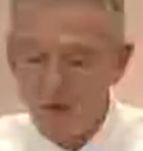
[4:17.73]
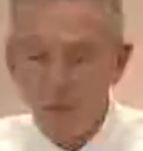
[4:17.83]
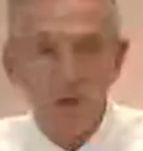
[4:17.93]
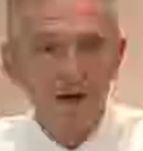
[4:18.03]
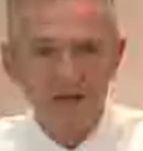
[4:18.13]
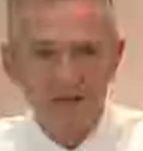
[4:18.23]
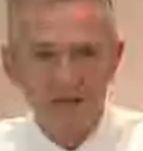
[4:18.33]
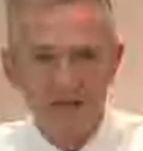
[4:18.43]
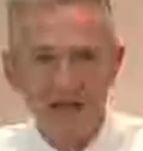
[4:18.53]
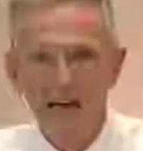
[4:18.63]
what to
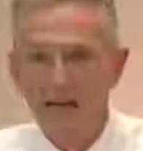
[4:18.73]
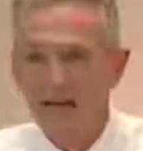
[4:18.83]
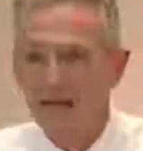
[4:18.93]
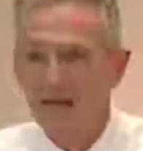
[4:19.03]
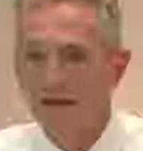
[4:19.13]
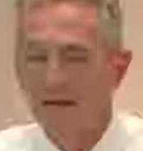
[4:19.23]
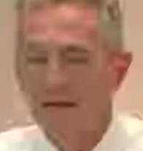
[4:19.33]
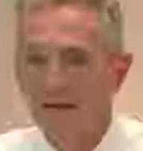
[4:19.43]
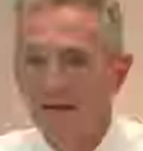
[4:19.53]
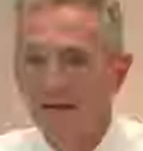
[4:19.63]
say.
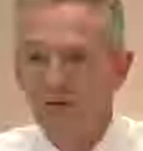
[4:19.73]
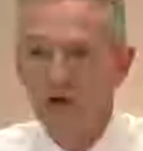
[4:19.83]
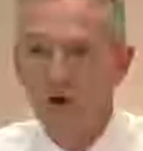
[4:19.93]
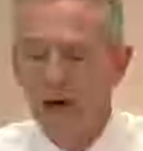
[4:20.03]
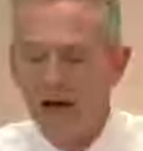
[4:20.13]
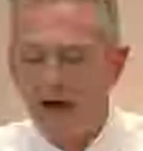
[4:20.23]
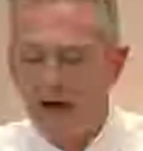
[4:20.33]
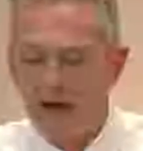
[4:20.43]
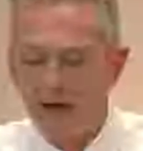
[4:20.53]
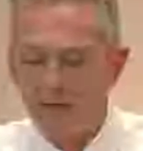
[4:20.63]
So how,
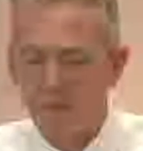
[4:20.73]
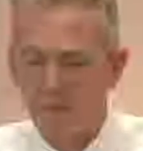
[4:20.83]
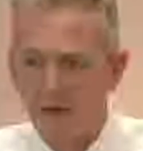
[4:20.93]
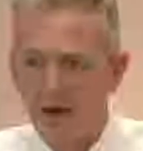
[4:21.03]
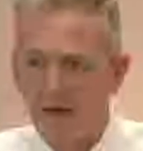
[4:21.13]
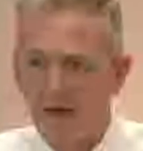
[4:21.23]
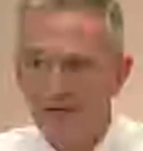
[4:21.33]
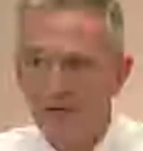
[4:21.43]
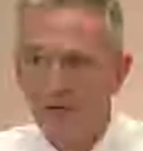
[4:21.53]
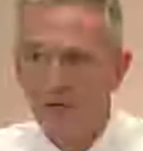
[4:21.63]
how to pray,
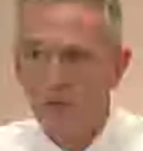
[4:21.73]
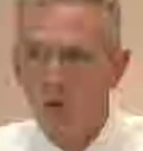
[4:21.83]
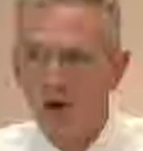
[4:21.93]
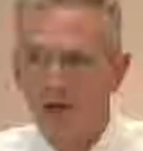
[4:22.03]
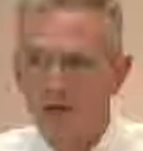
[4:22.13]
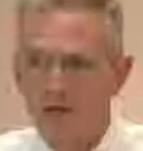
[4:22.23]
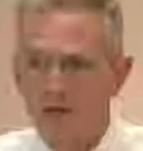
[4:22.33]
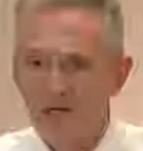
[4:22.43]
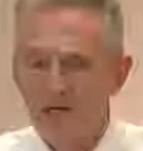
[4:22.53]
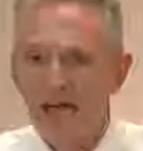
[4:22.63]
what to
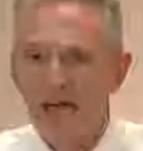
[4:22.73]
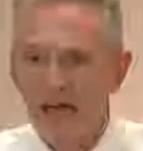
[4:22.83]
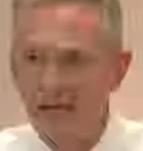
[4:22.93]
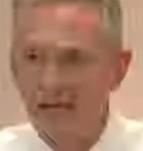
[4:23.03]
say.